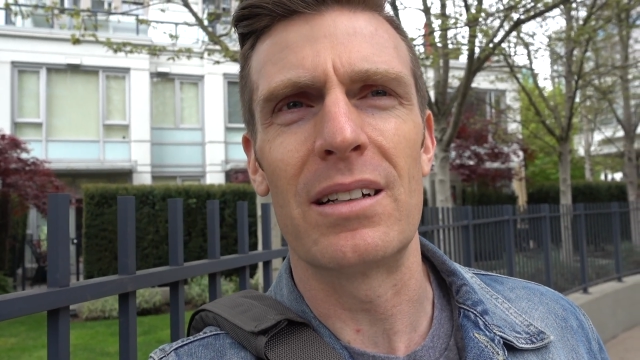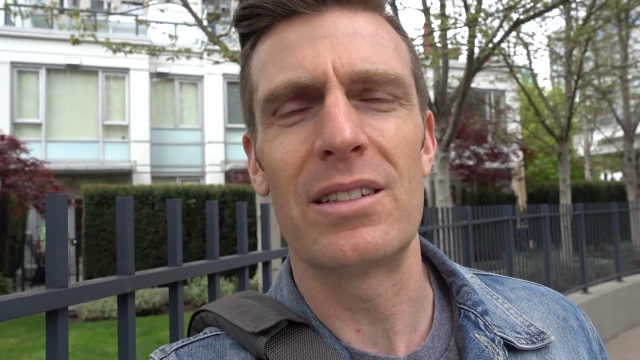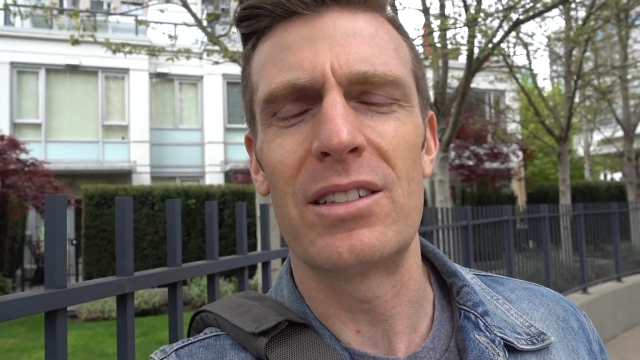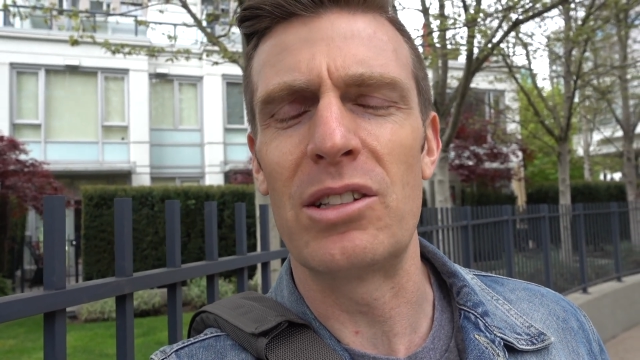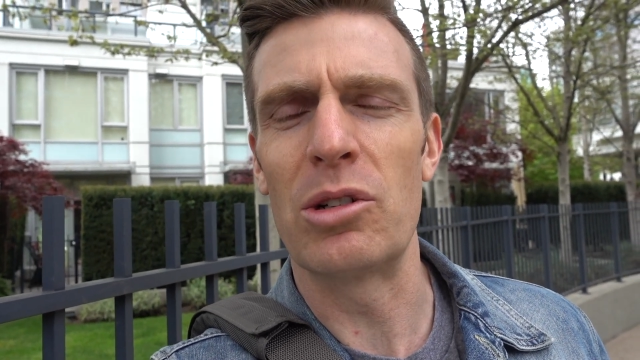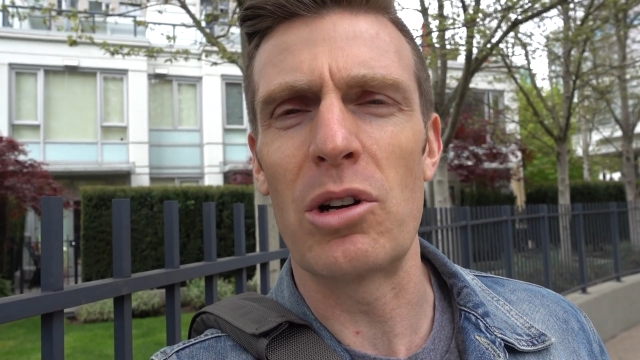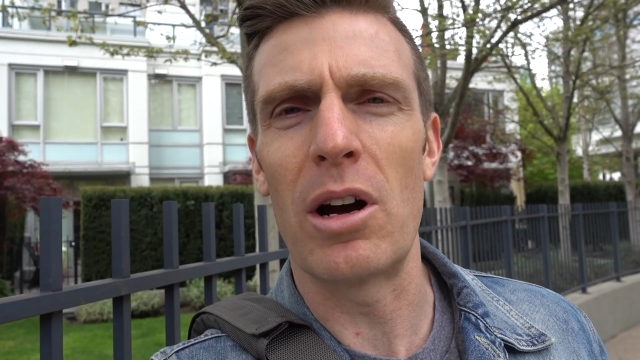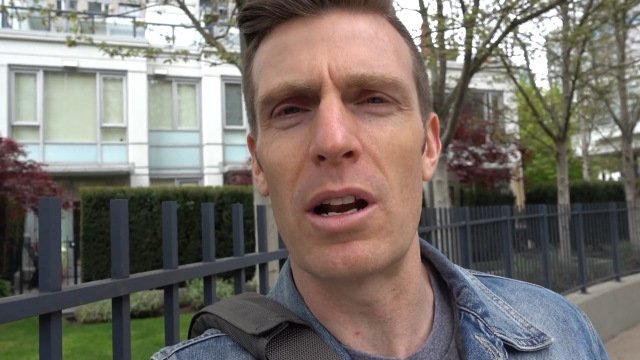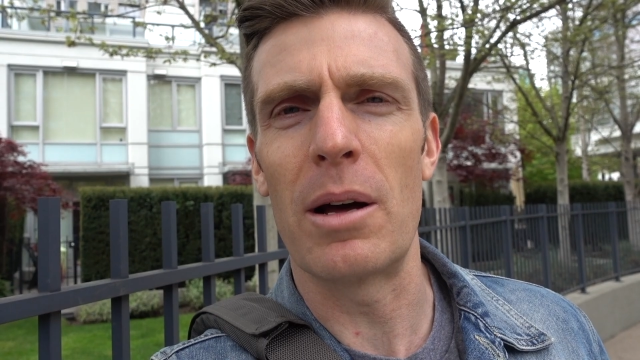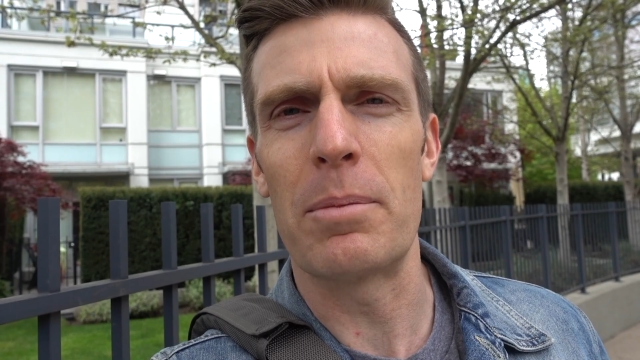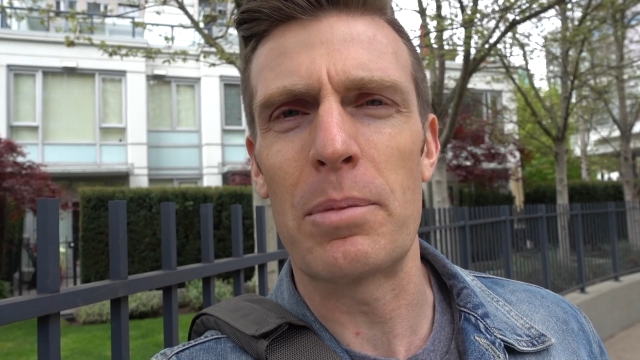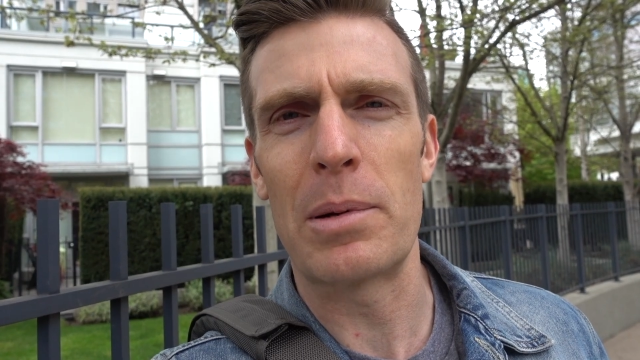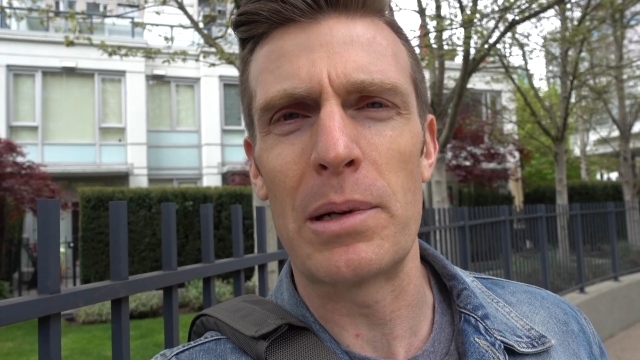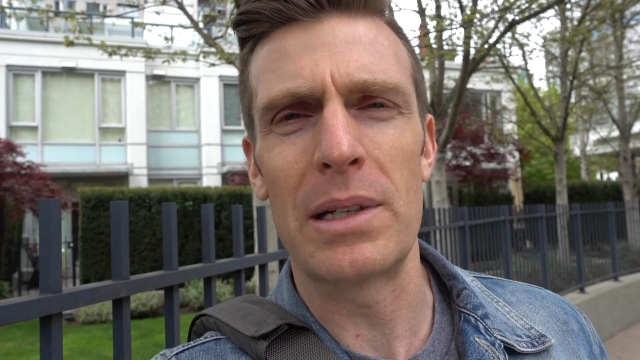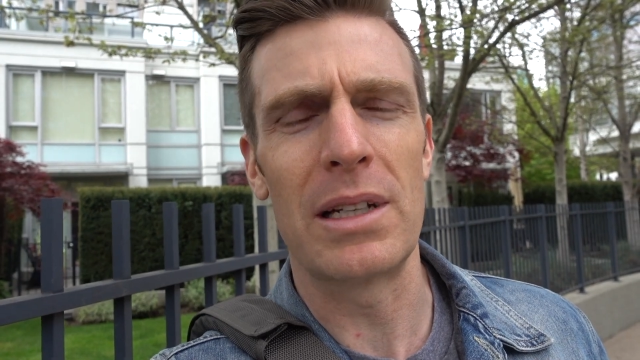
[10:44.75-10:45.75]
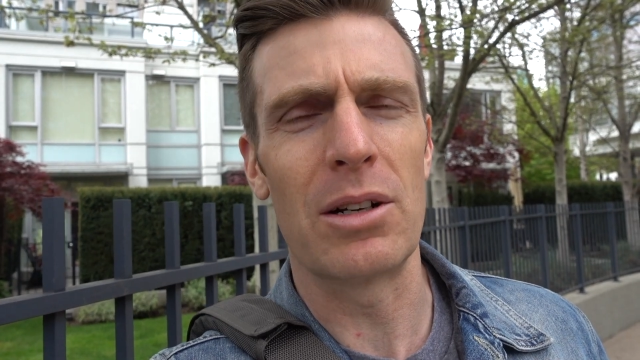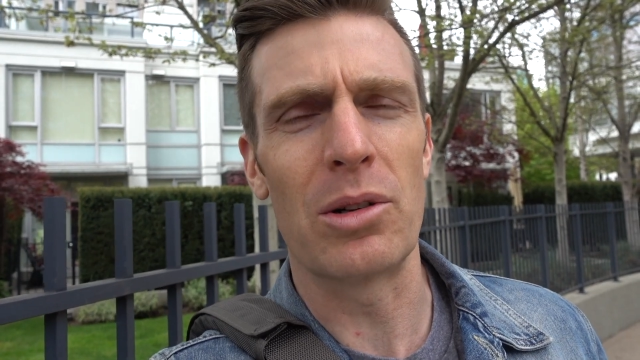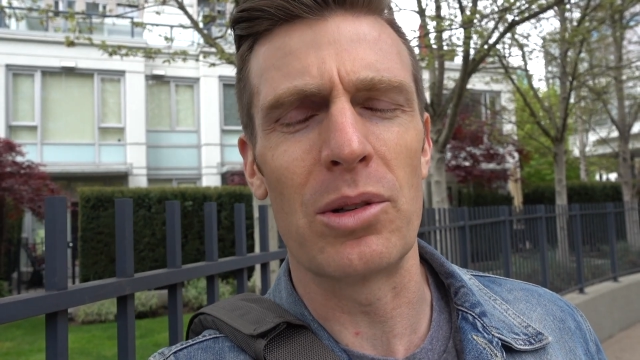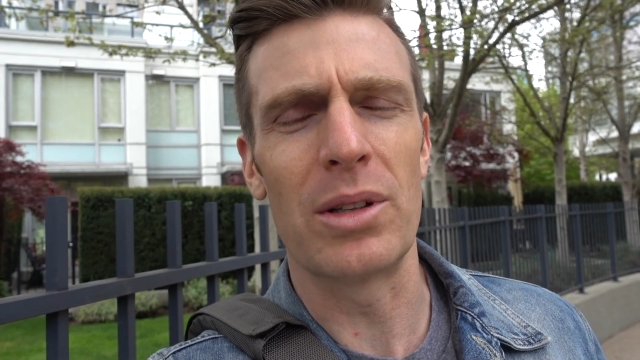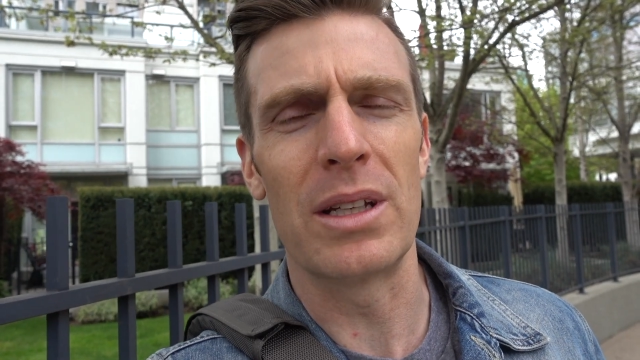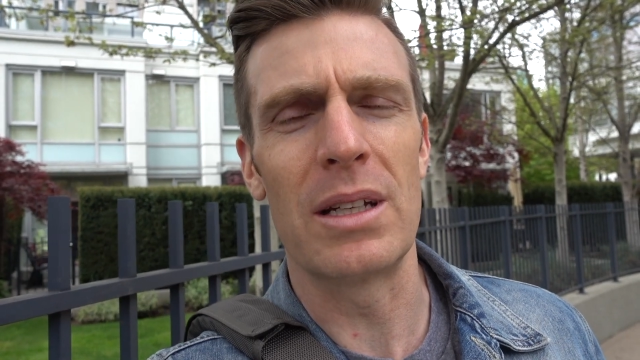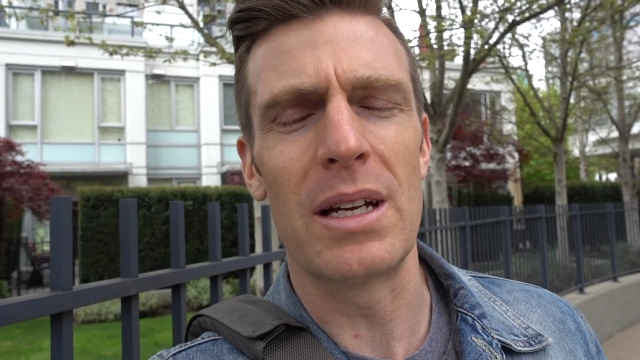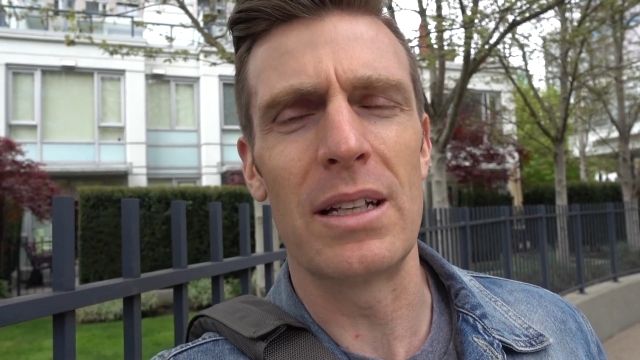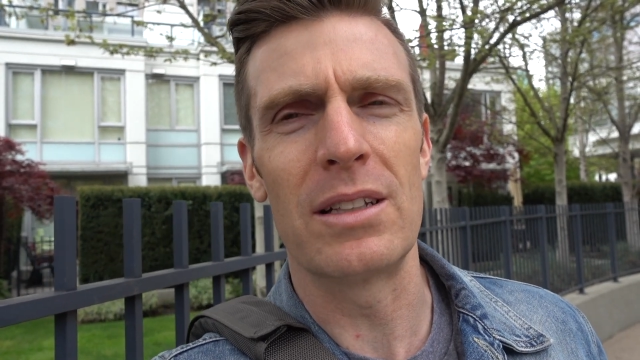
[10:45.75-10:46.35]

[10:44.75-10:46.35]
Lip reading: Still got up pretty early